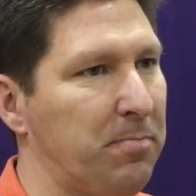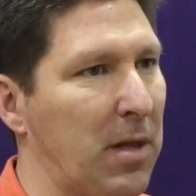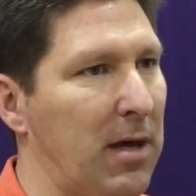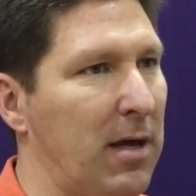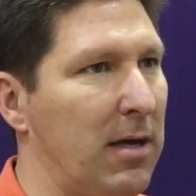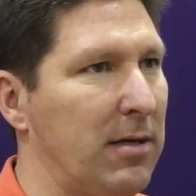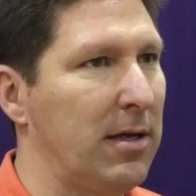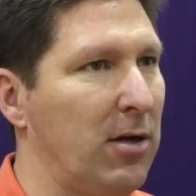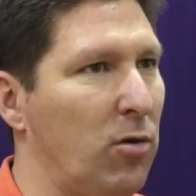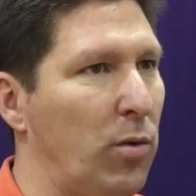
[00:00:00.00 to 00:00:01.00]
Uh,
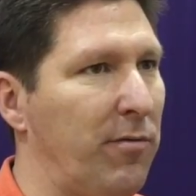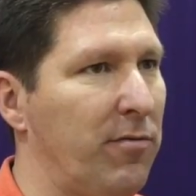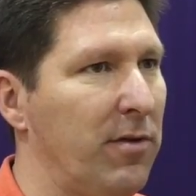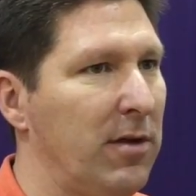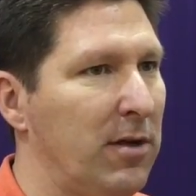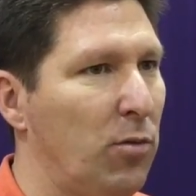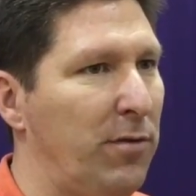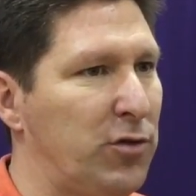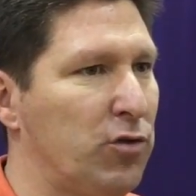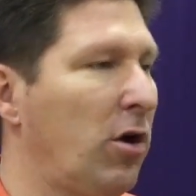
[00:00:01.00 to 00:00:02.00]
you know, we've,
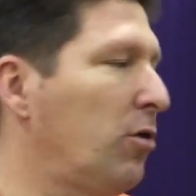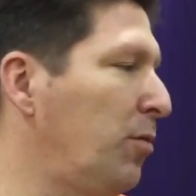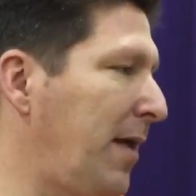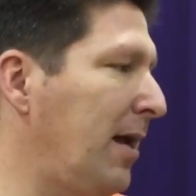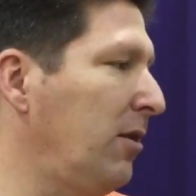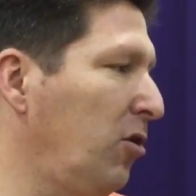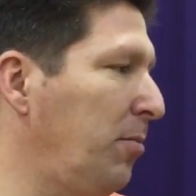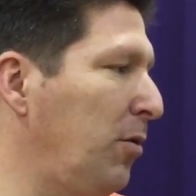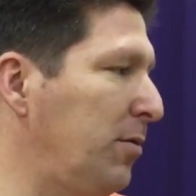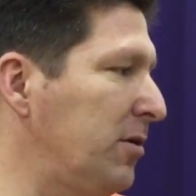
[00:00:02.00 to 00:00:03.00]
we've, struggled with that a little
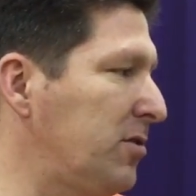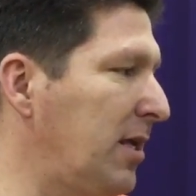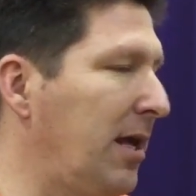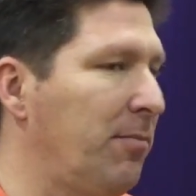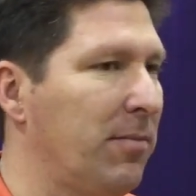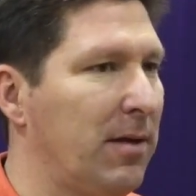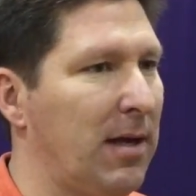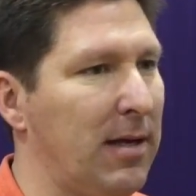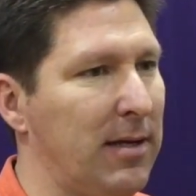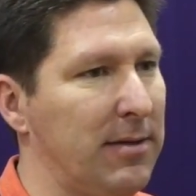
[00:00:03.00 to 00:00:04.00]
bit with this team uh,